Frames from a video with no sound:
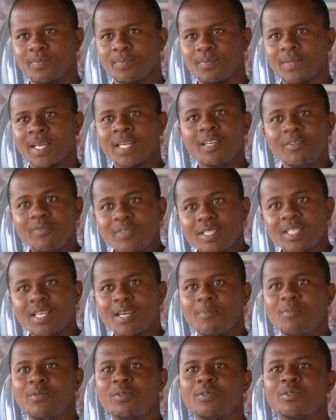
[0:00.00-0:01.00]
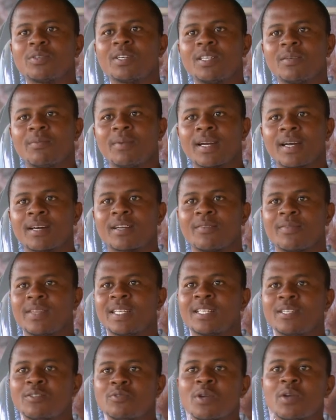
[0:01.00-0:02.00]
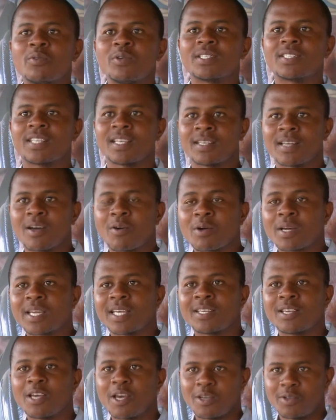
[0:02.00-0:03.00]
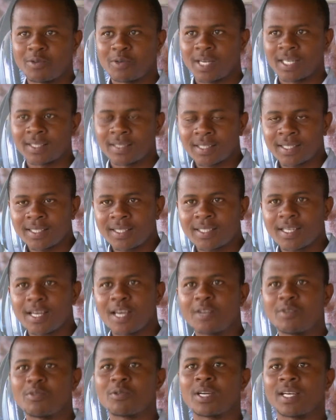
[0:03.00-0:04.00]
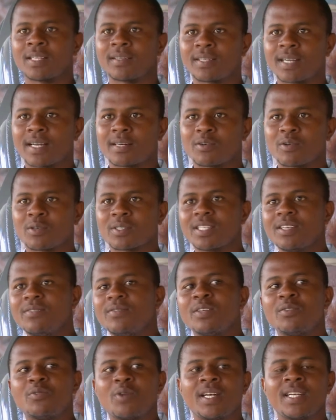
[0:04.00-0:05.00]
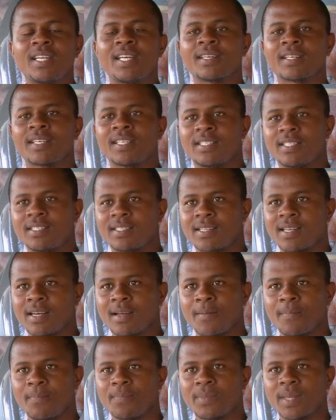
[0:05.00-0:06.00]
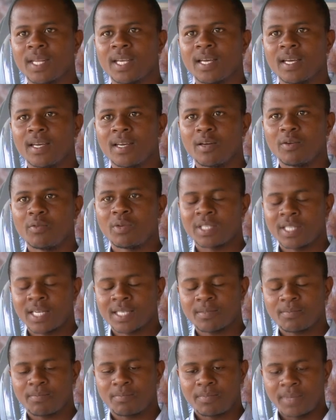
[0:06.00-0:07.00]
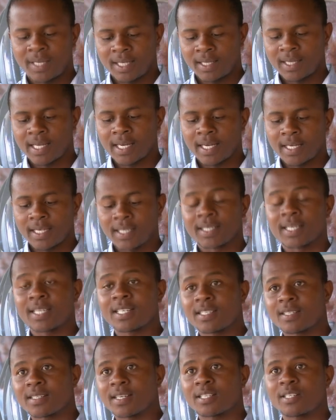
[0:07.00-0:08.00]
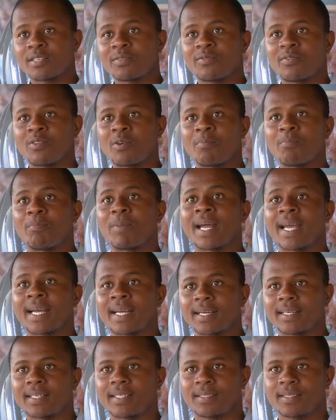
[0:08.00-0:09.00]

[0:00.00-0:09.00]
Then if she's able to read the paragraph, that is where we say now, okay, you can read, you can write. Because even when they register, we just bring the registration form blank.